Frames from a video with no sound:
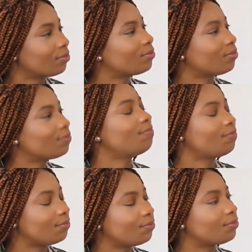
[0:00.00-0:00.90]

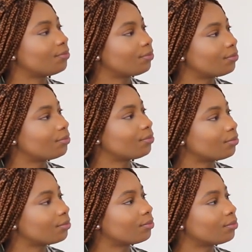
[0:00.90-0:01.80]

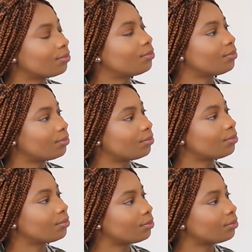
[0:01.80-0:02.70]

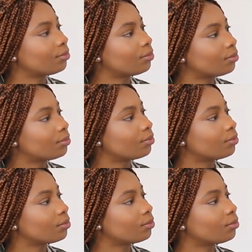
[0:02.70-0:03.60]

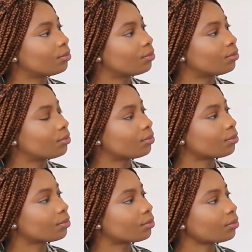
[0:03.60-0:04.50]

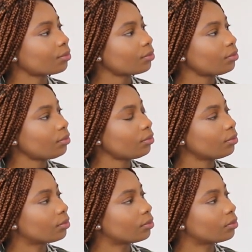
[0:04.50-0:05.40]

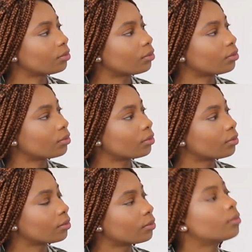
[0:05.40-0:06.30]

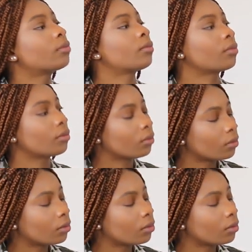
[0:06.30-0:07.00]
(not speaking)